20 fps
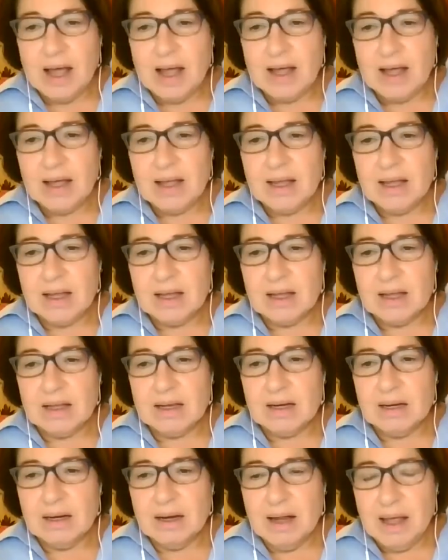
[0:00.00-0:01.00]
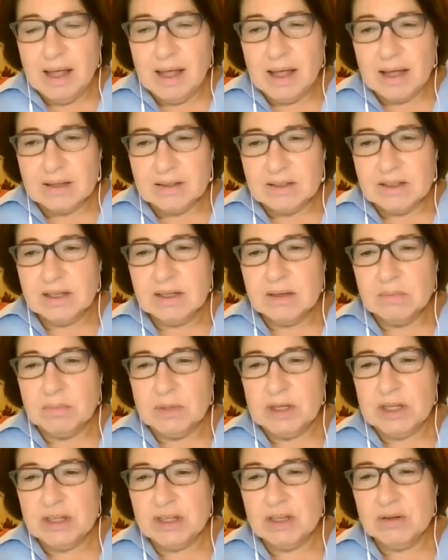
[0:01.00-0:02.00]
I not
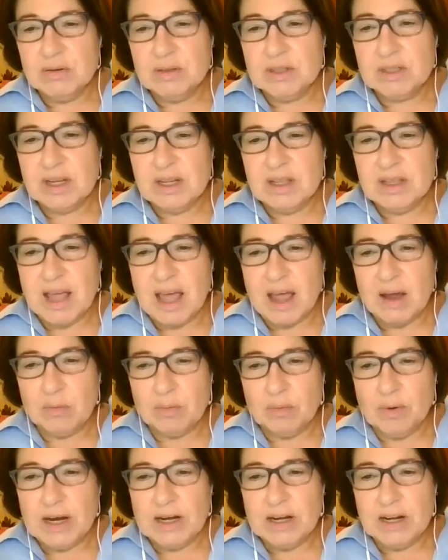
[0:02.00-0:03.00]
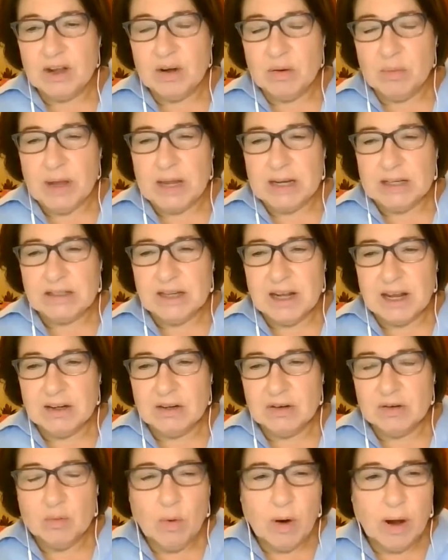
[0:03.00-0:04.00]
be using that radio
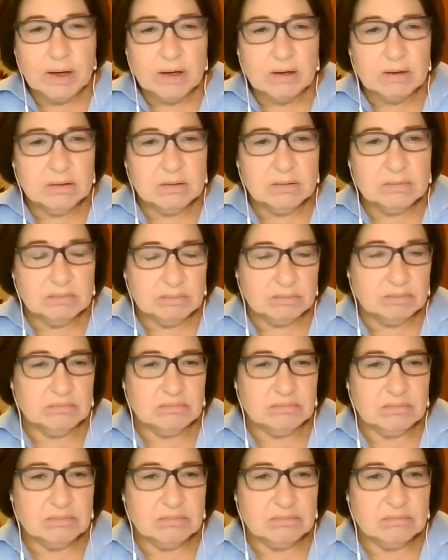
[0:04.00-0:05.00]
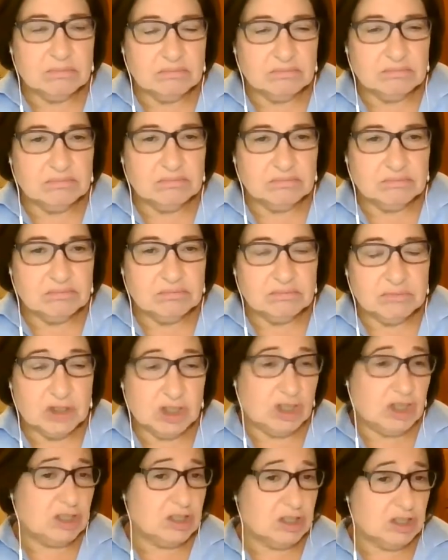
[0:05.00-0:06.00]
maintainer wire?
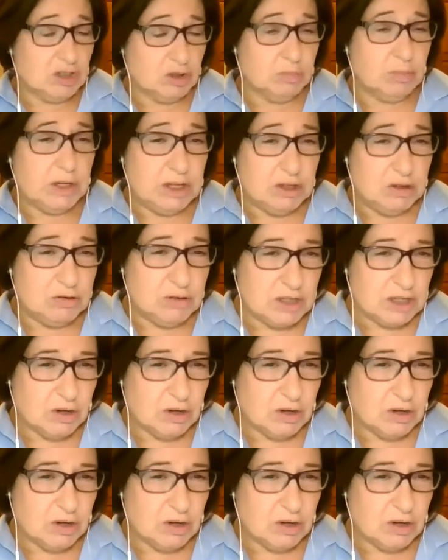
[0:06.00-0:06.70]
Should he still be using well,